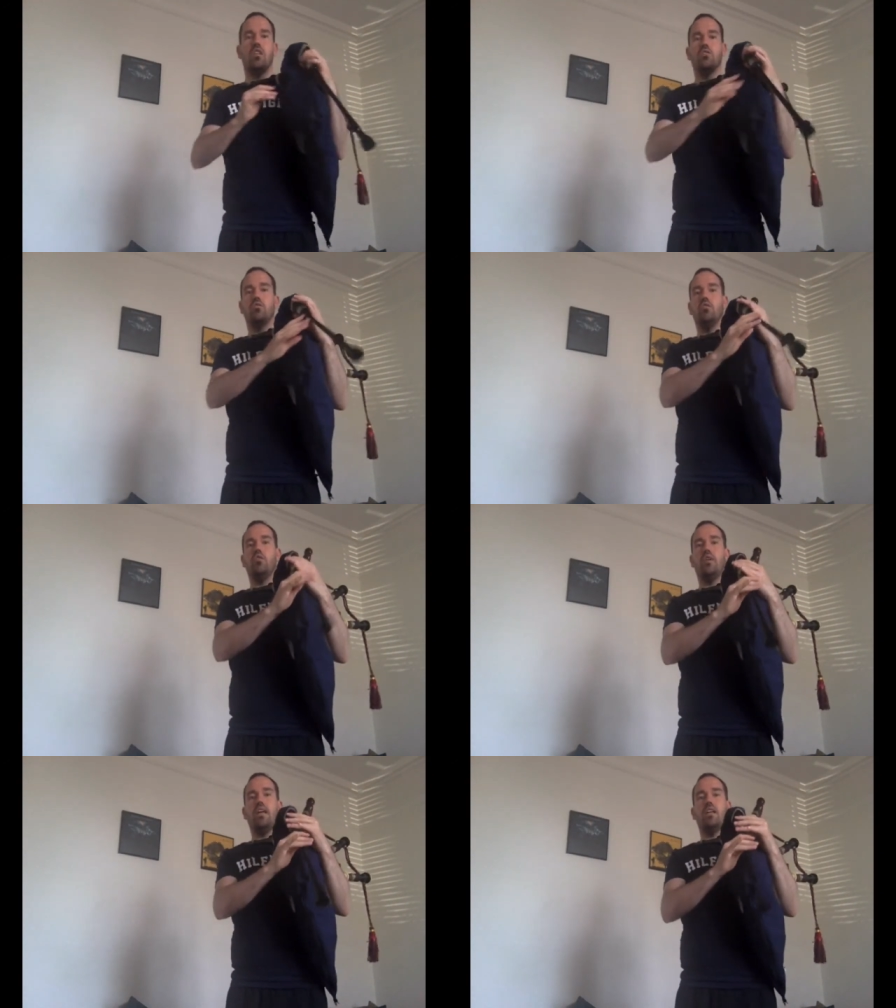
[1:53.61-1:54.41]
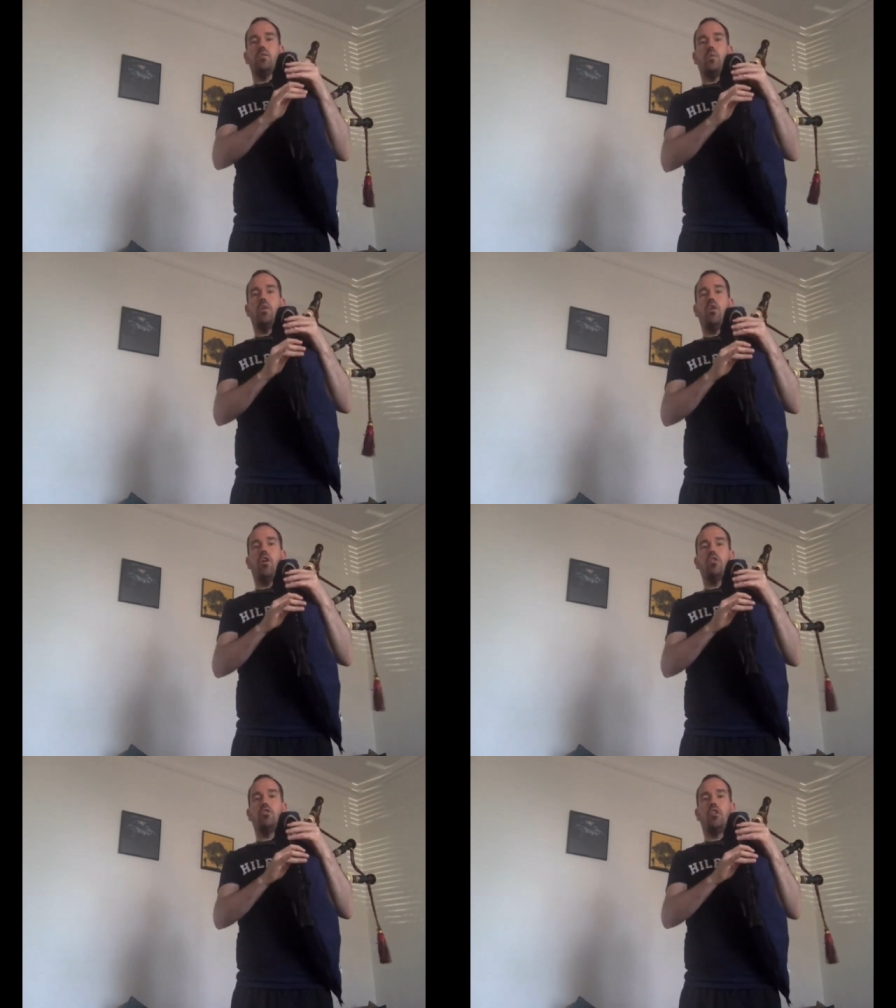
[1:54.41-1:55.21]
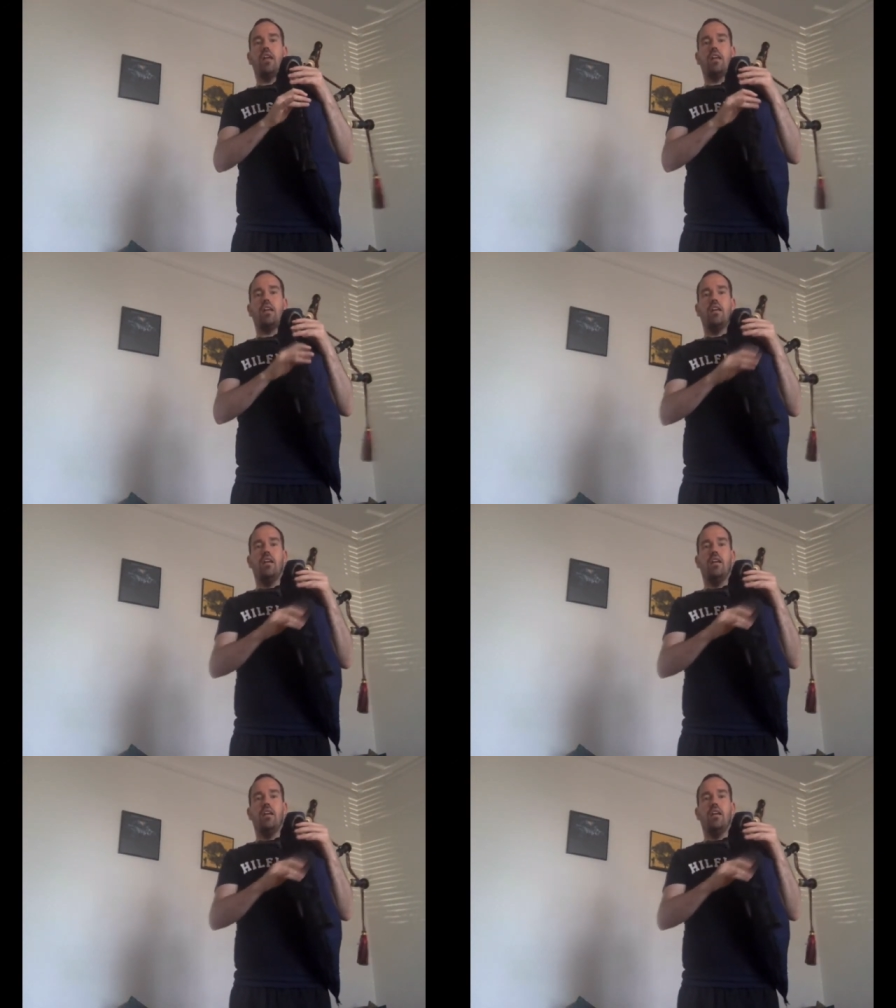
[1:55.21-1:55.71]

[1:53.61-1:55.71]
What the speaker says: So low A is what we call our tonic.